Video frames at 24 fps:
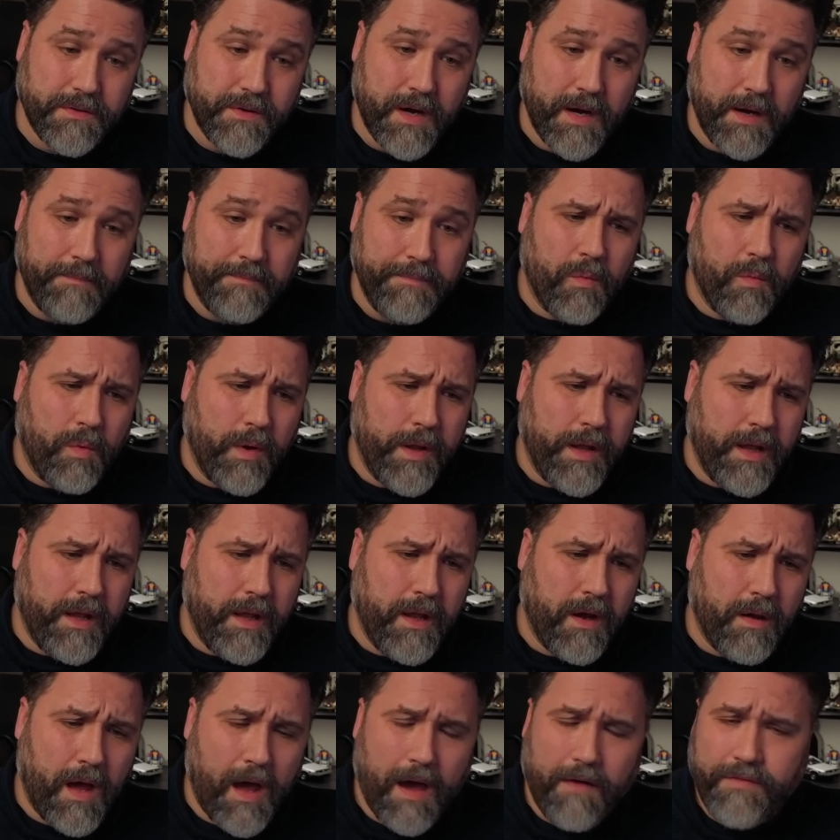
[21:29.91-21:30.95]
Right.
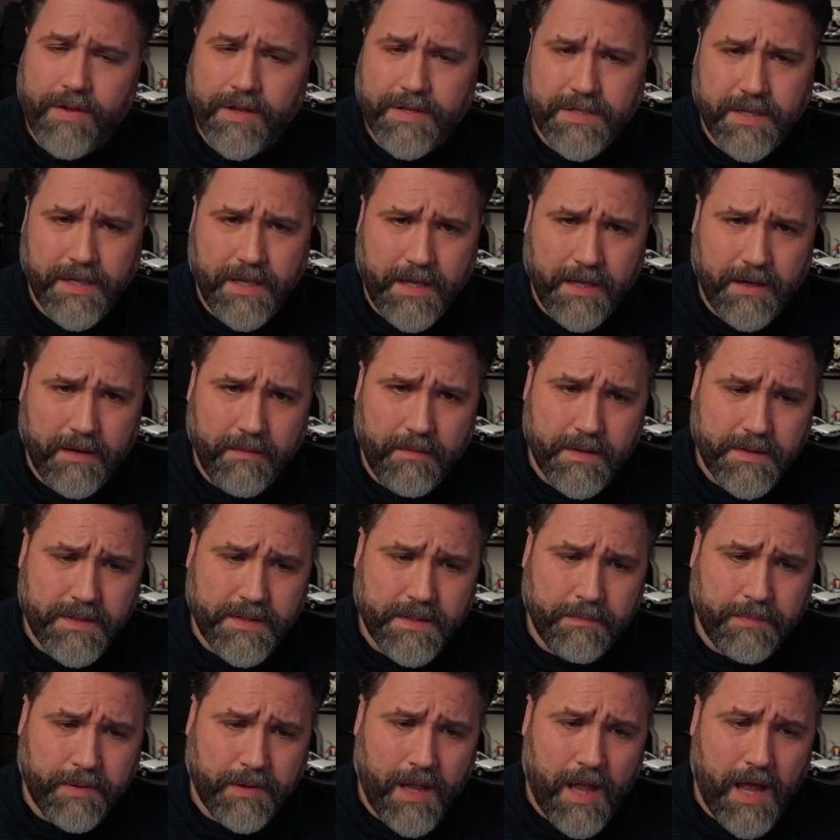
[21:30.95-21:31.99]
We obviously can
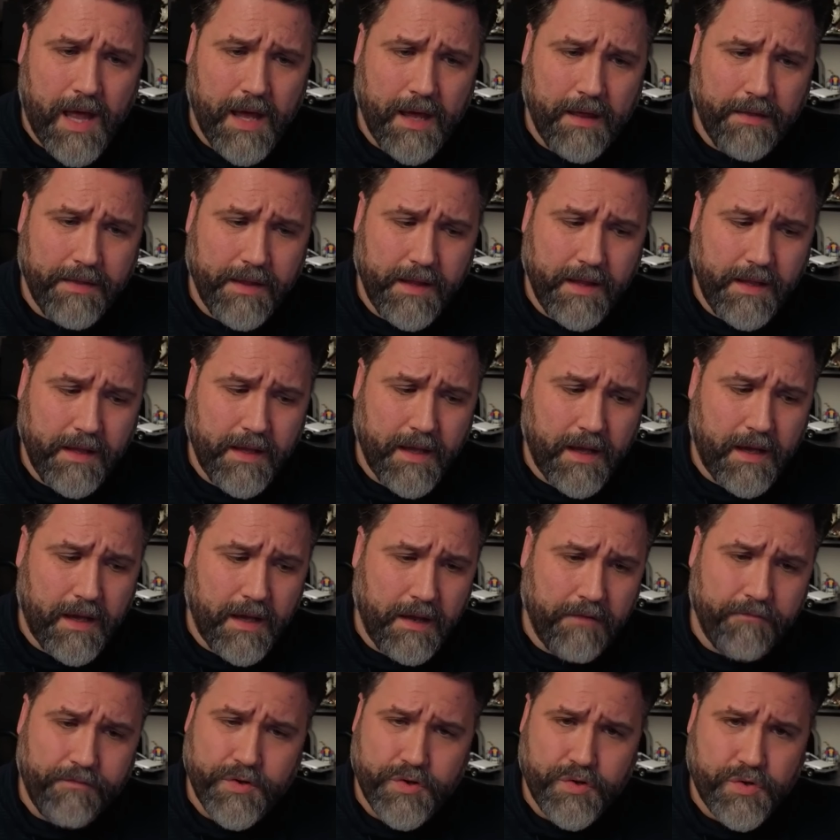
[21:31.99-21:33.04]
supply the
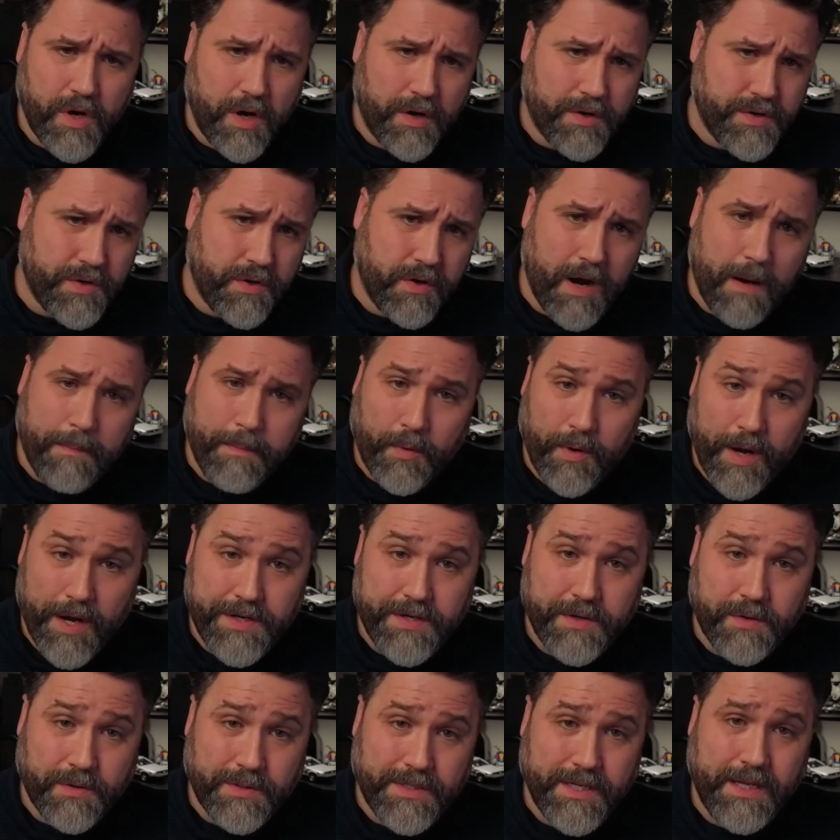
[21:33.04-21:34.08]
infrastructure
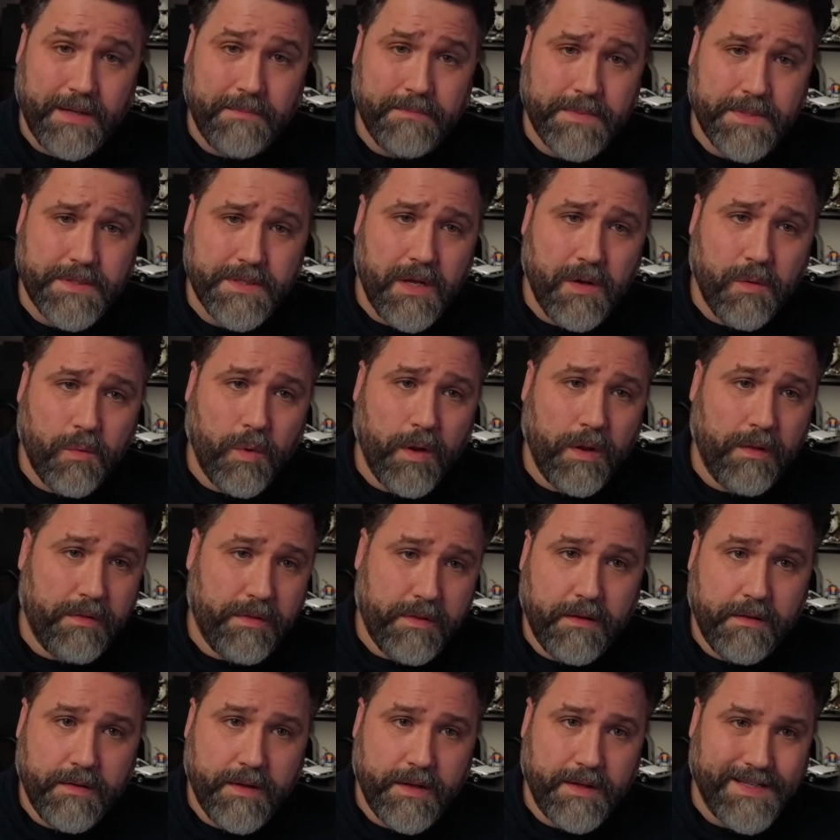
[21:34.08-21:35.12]
operational teams
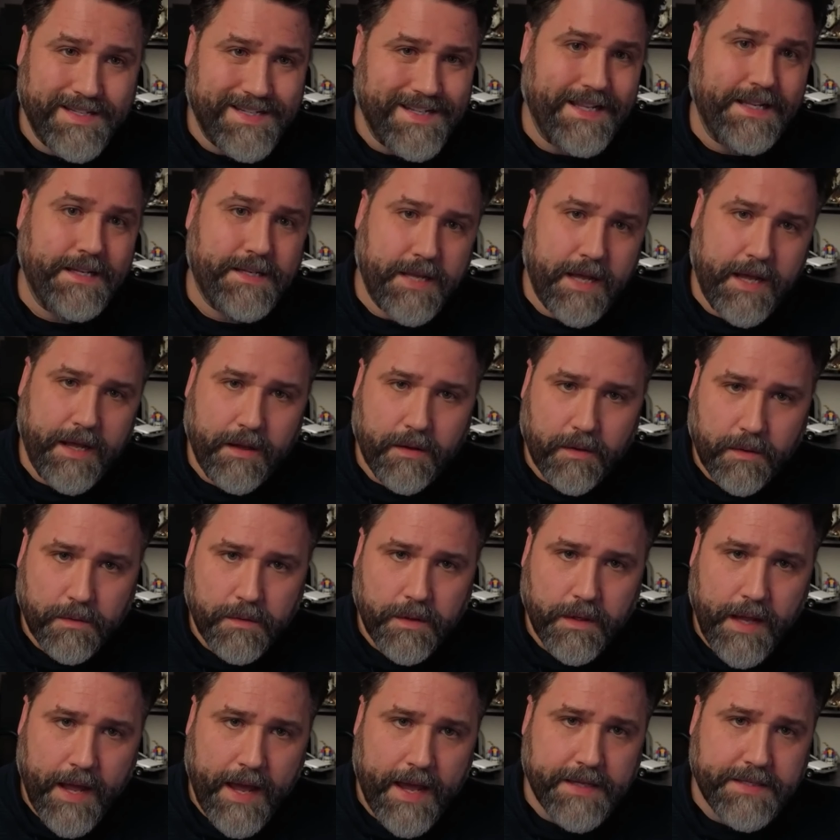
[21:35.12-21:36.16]
with the
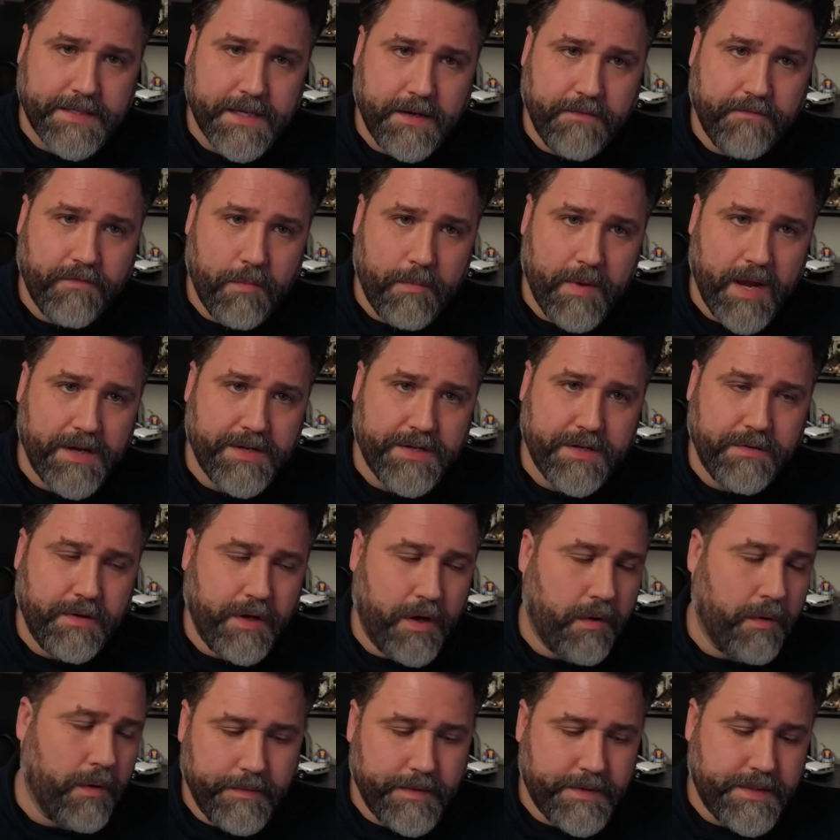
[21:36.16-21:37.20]
detailed asset
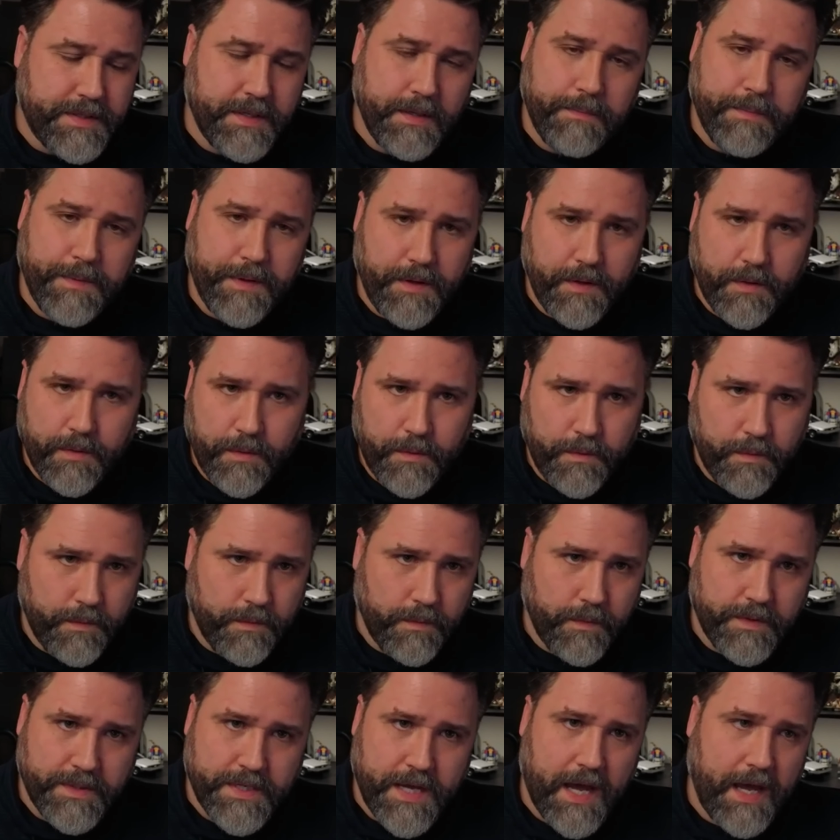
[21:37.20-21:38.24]
information,
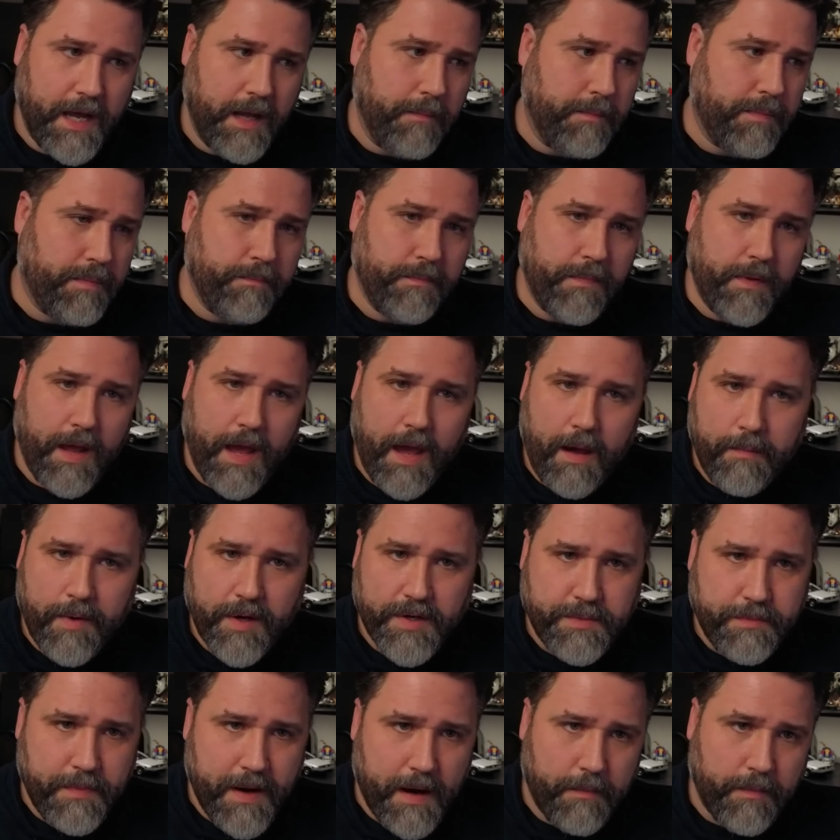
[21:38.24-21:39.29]
CPU type, how
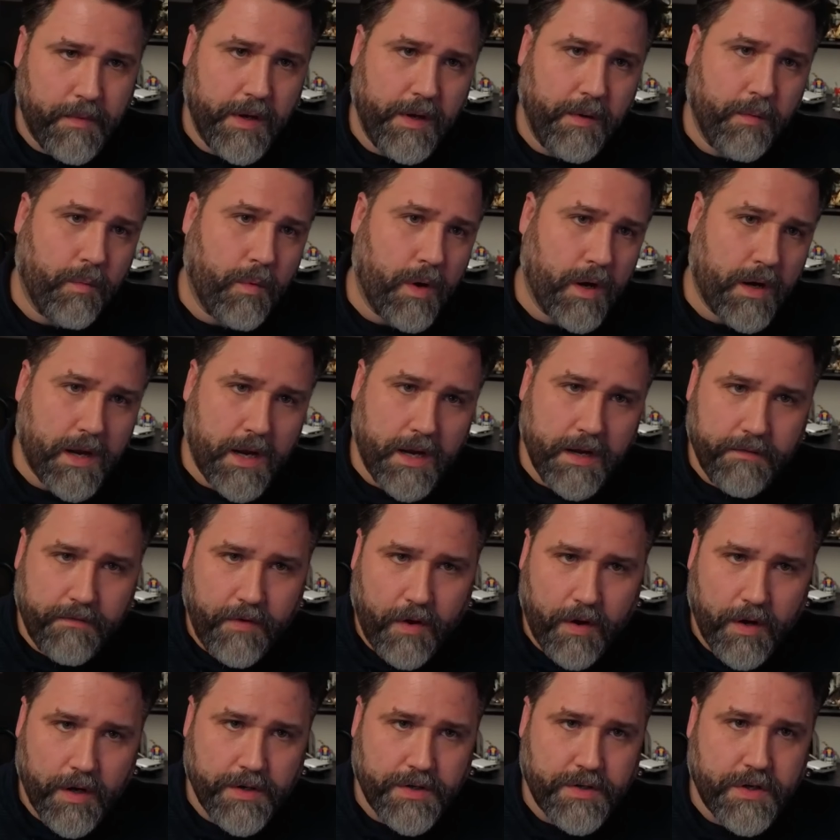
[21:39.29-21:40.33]
much memory, what kind of
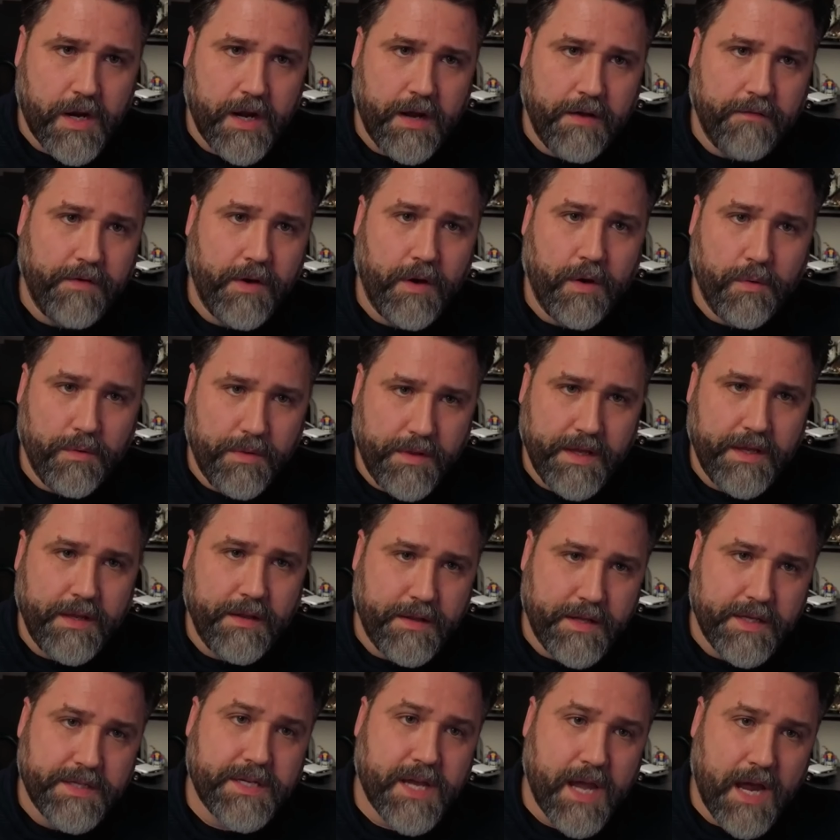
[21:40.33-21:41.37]
hard drive,
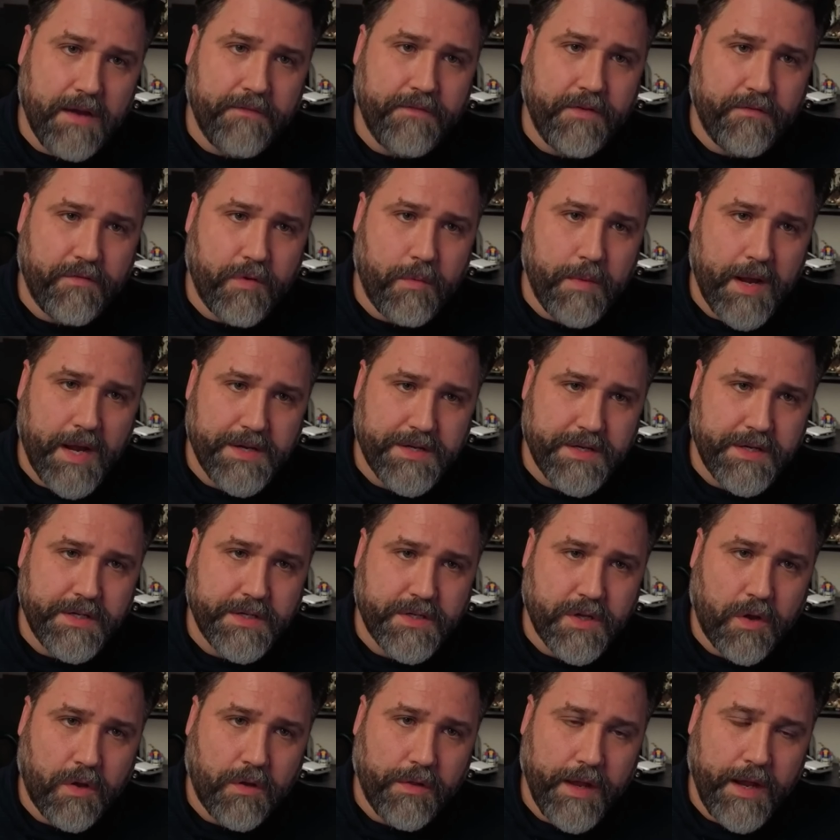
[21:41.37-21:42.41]
this kind of information
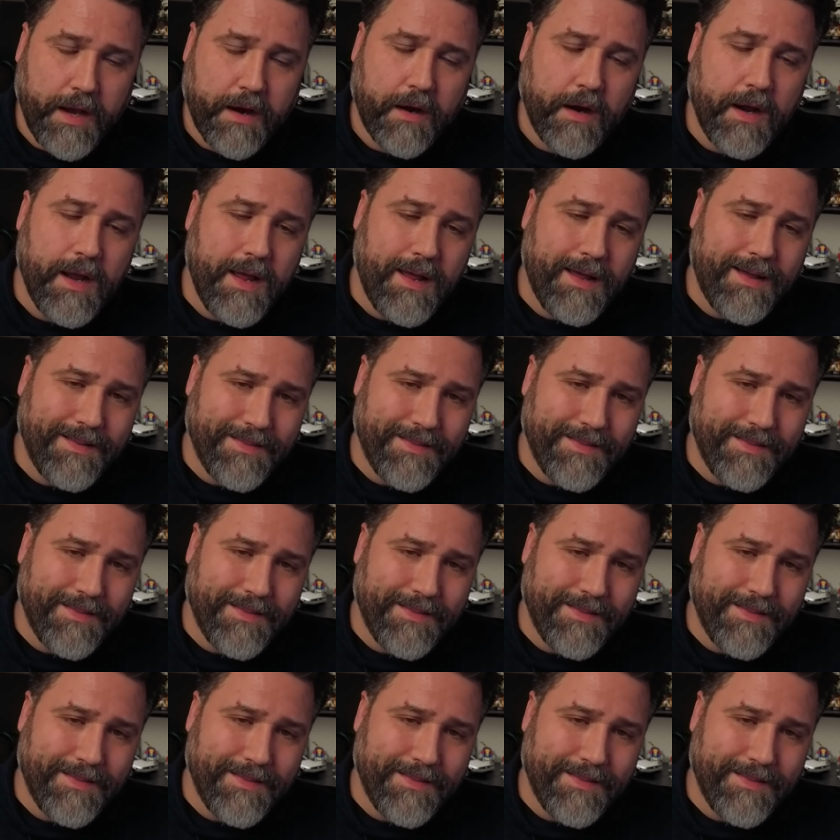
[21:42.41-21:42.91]
is all there.